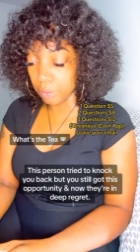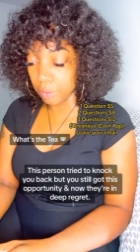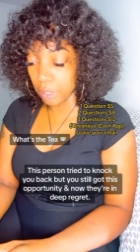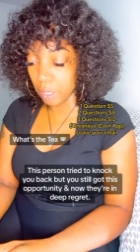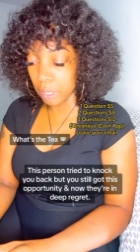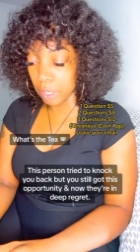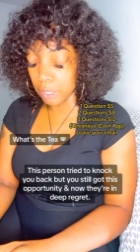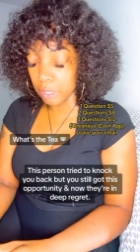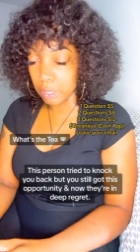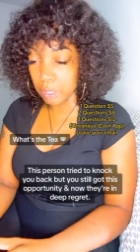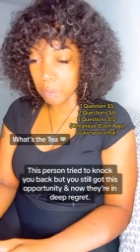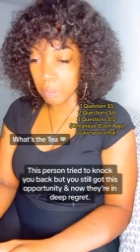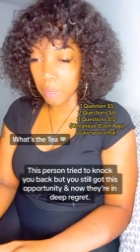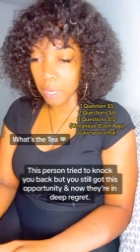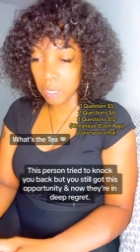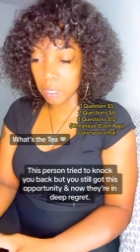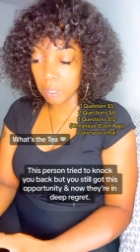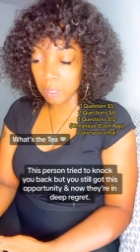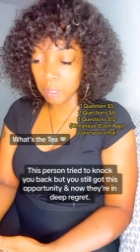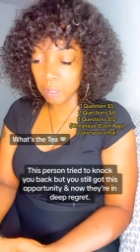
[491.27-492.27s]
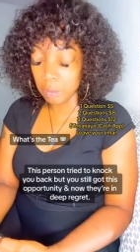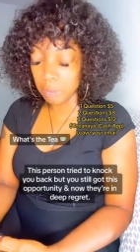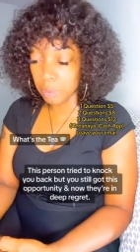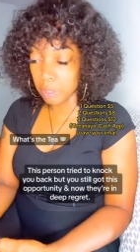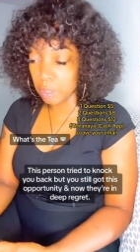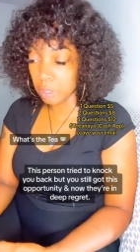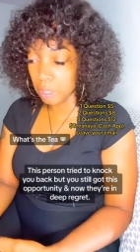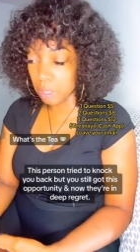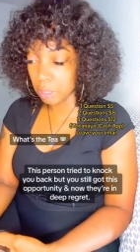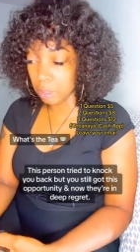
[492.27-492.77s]
All right, somebody could have
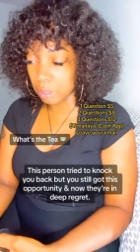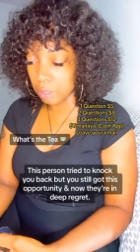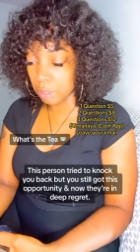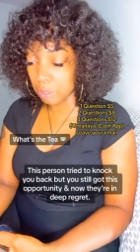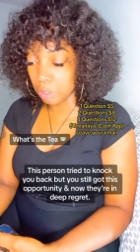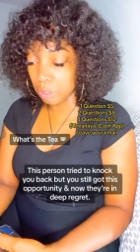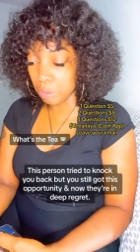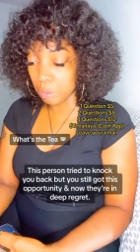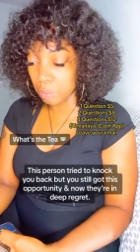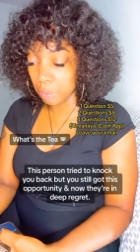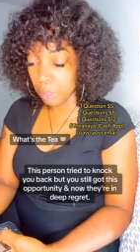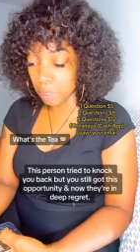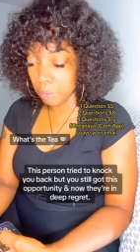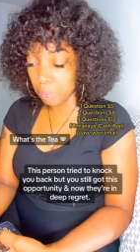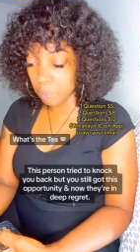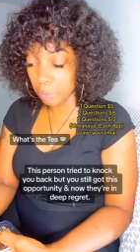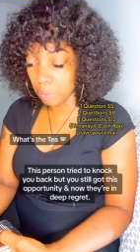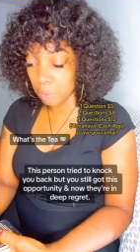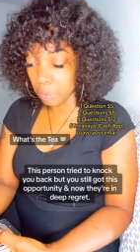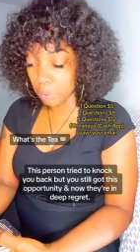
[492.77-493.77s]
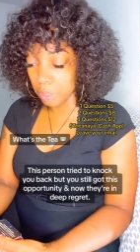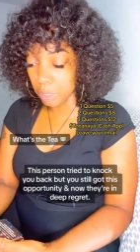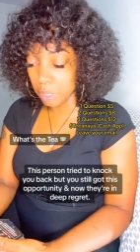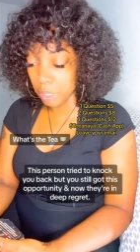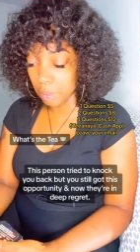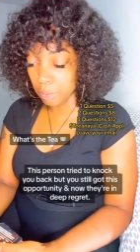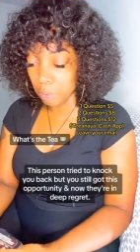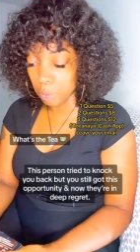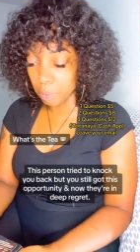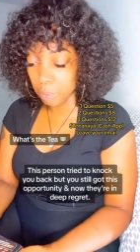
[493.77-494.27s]
been juggling two people or
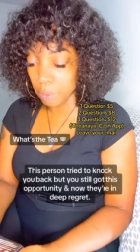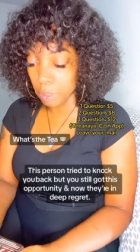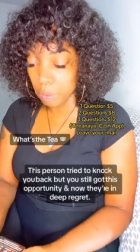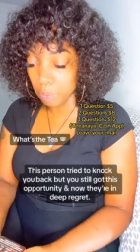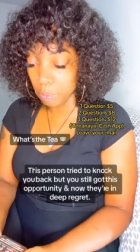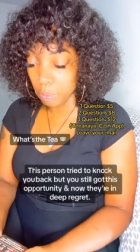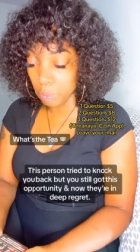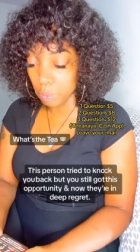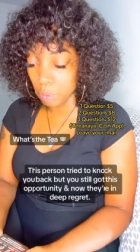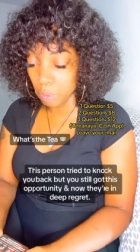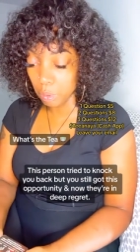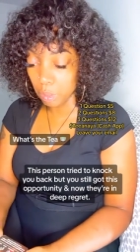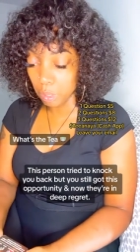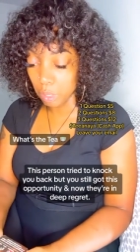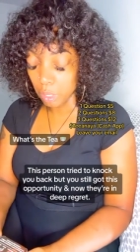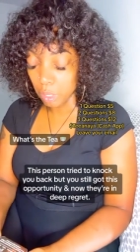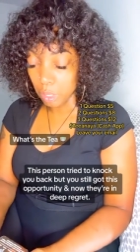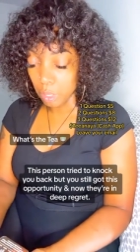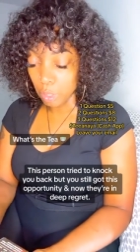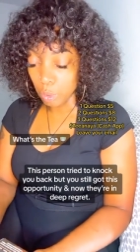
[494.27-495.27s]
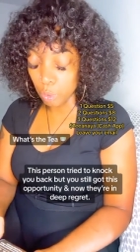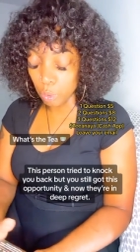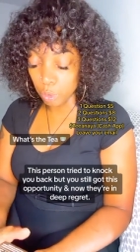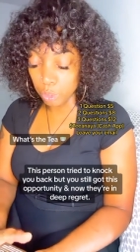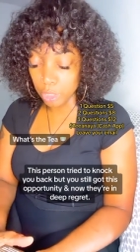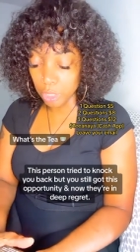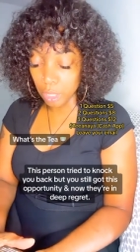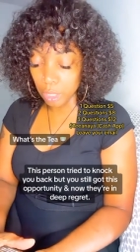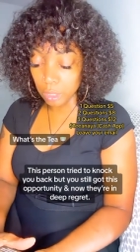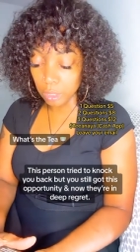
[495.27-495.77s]
several people, or
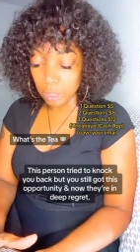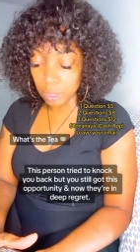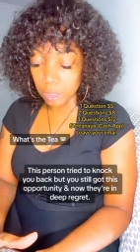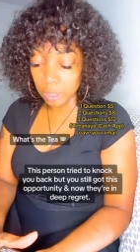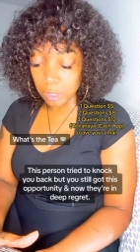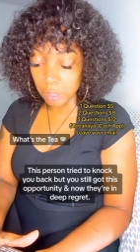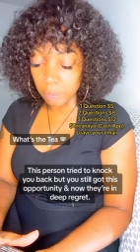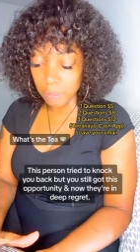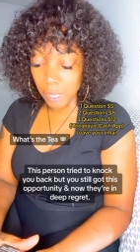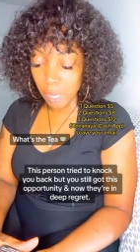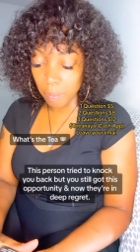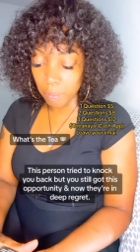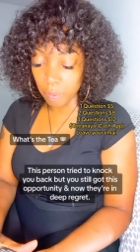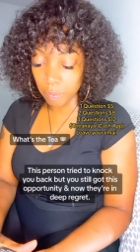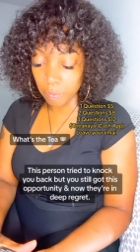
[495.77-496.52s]
juggling some type of